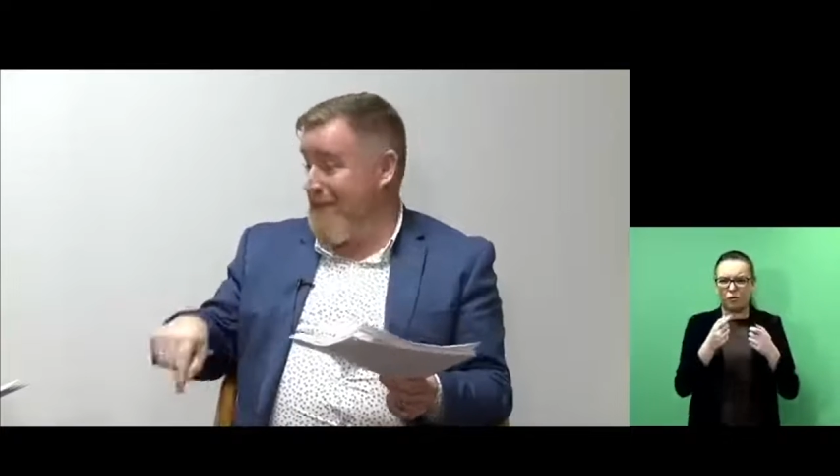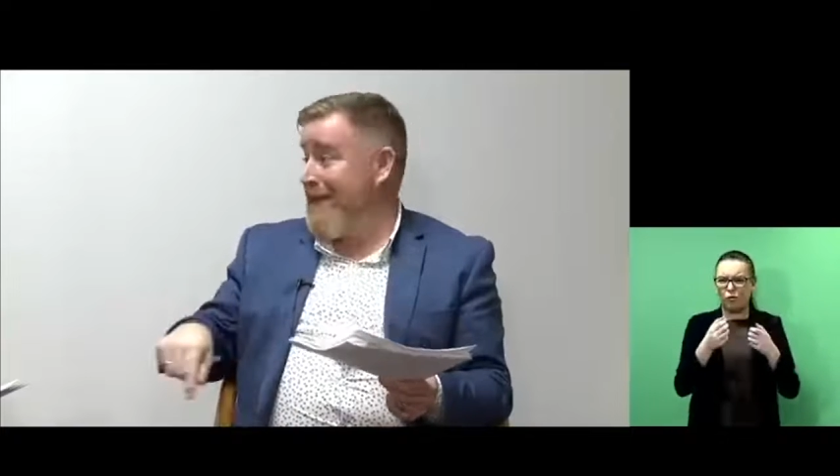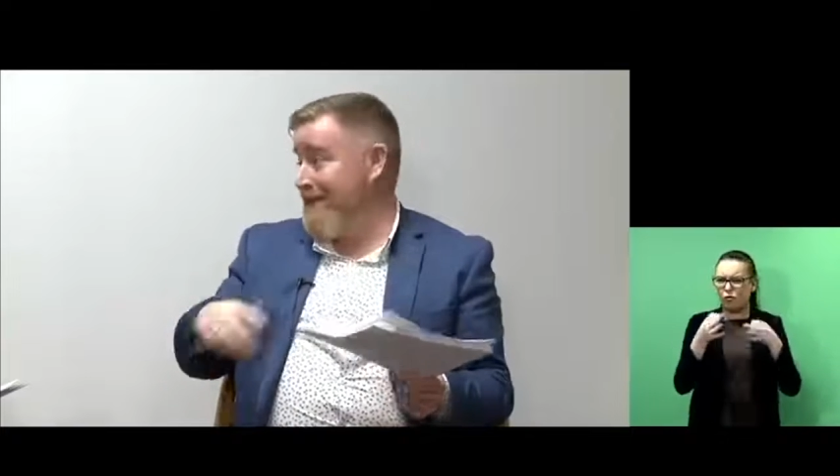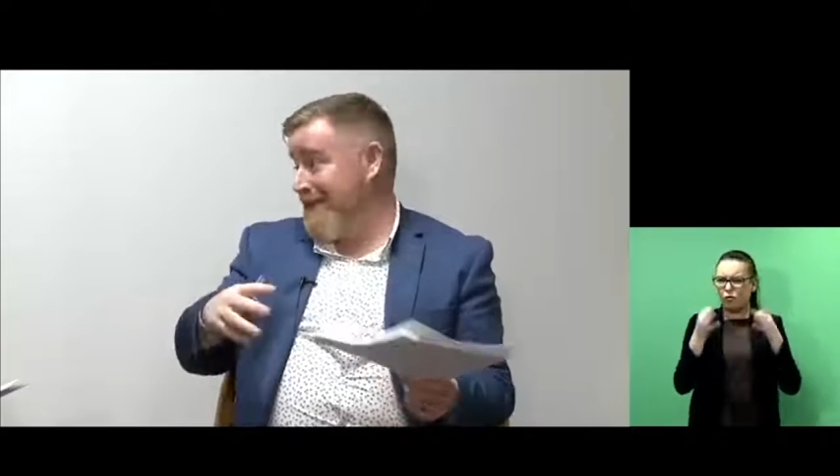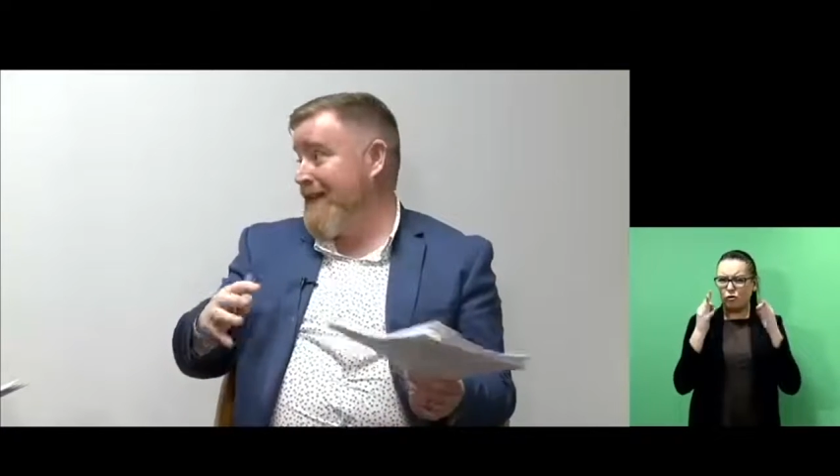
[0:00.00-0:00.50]

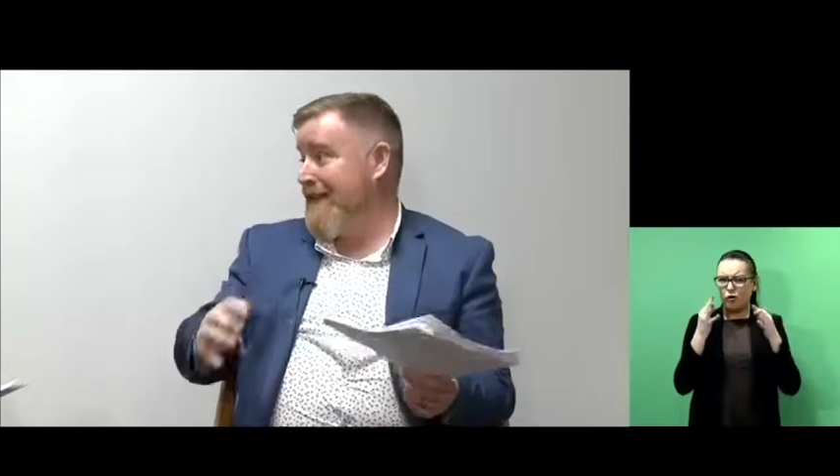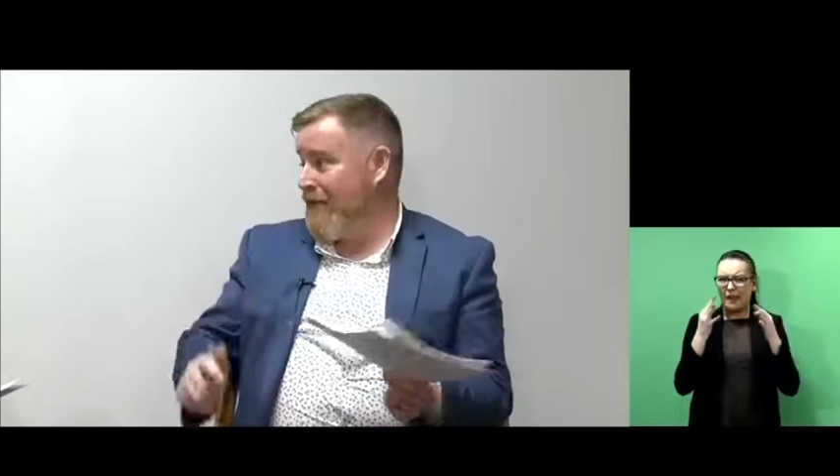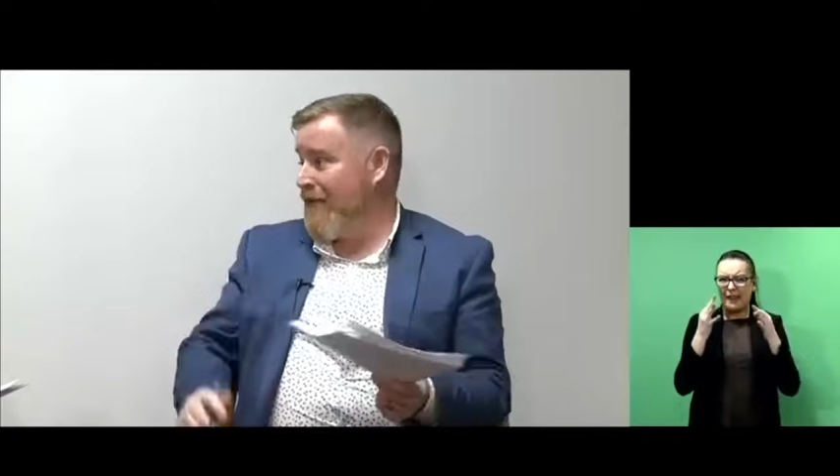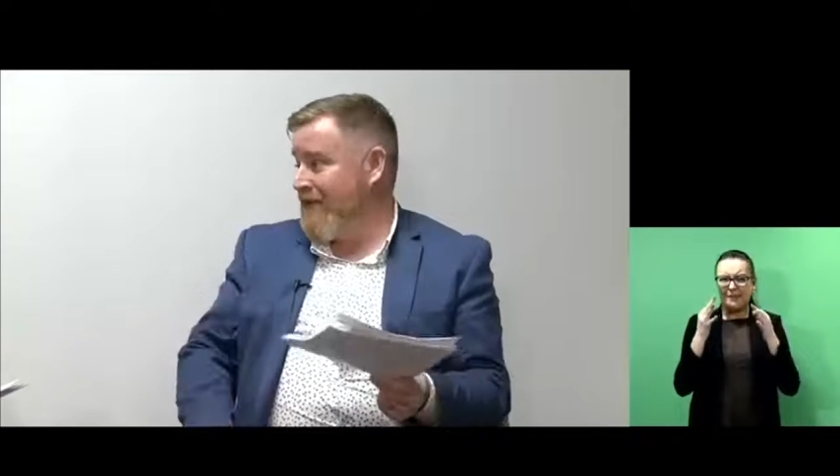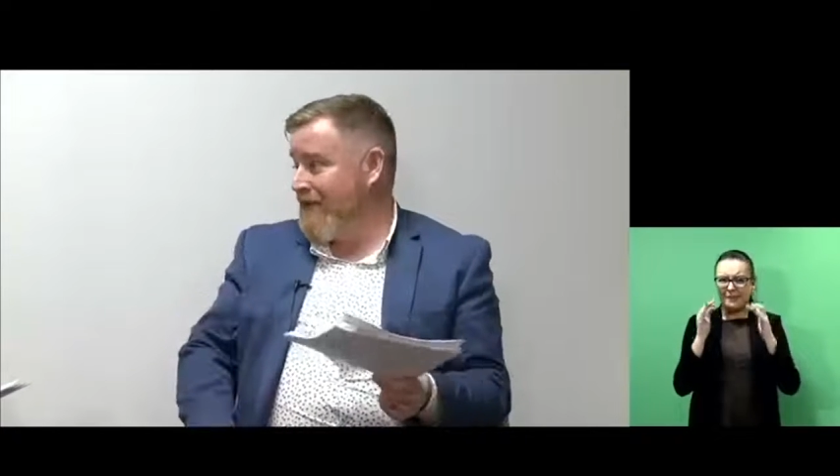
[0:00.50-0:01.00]
Boston and
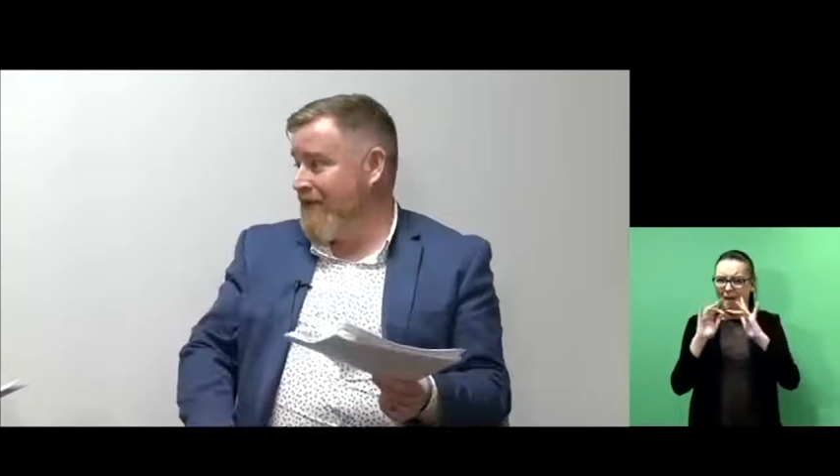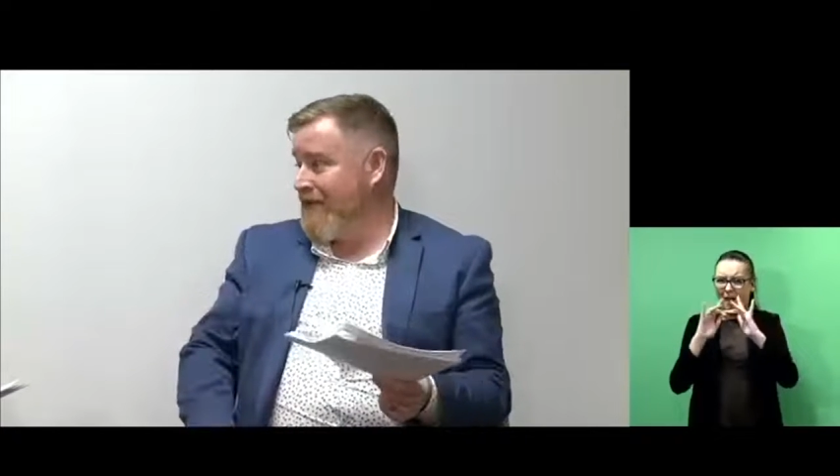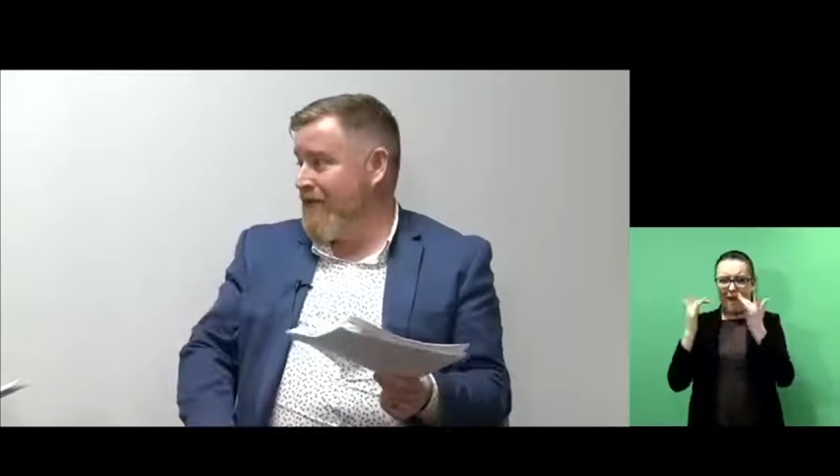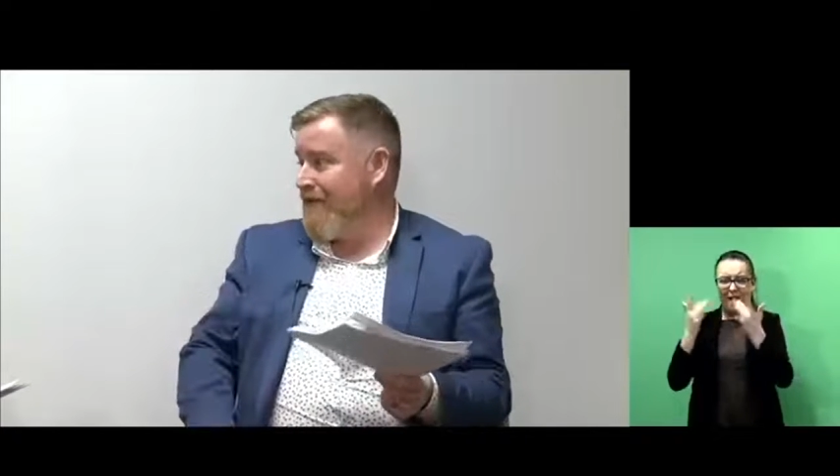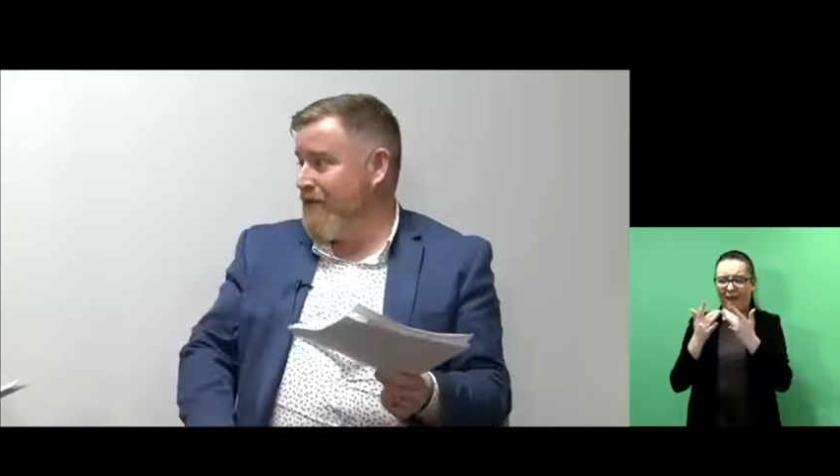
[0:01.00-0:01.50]
the northeast inner
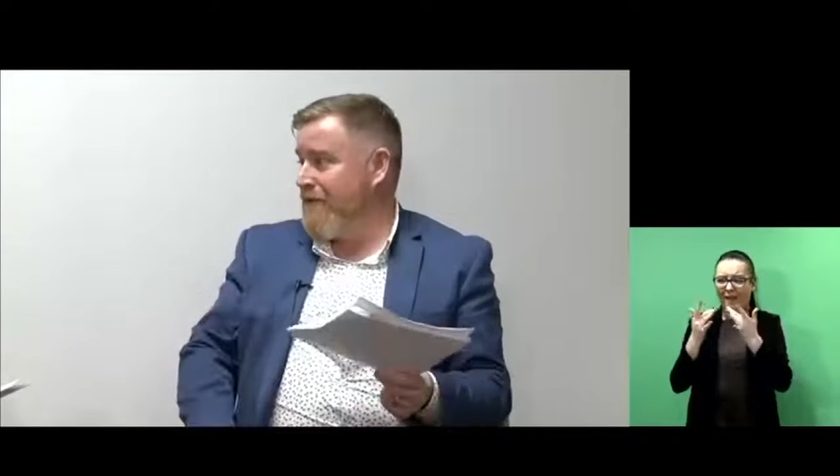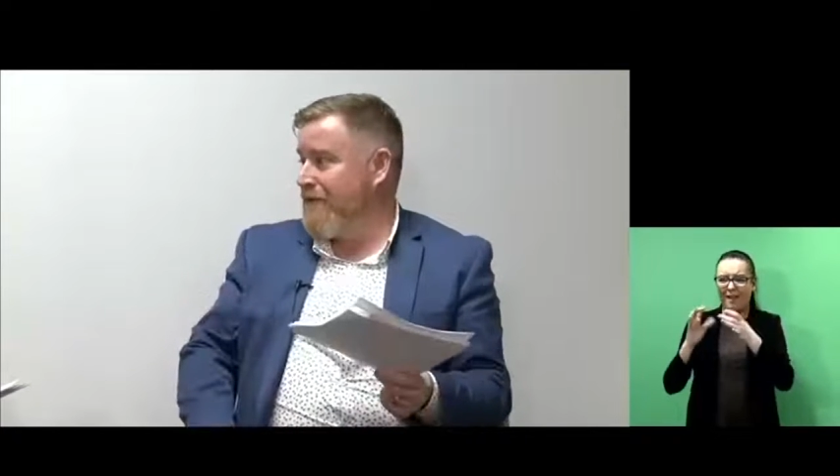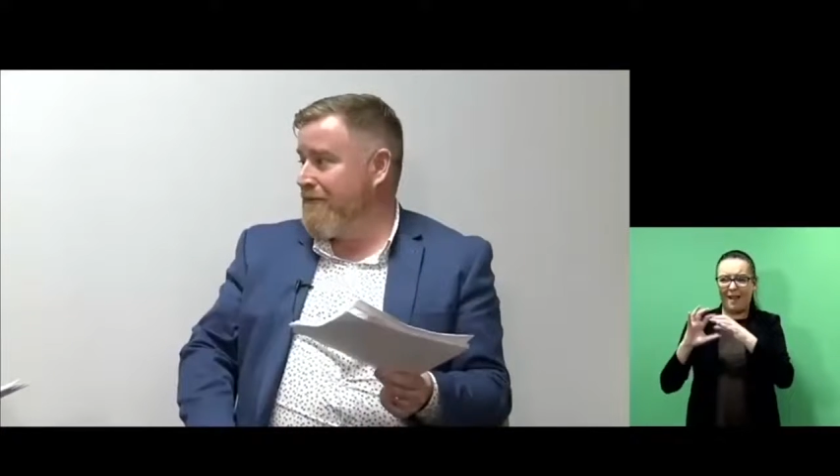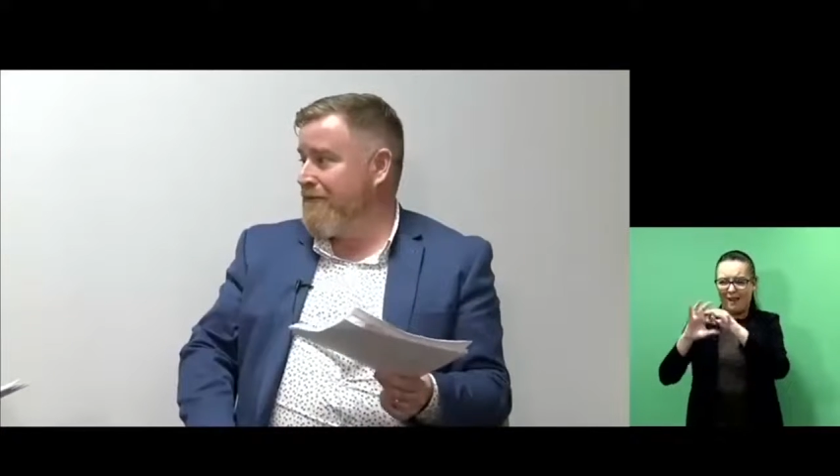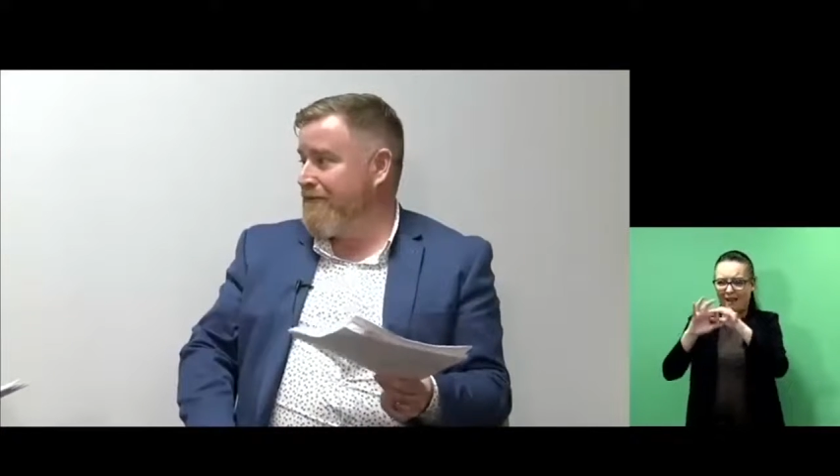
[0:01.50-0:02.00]
city of Dublin.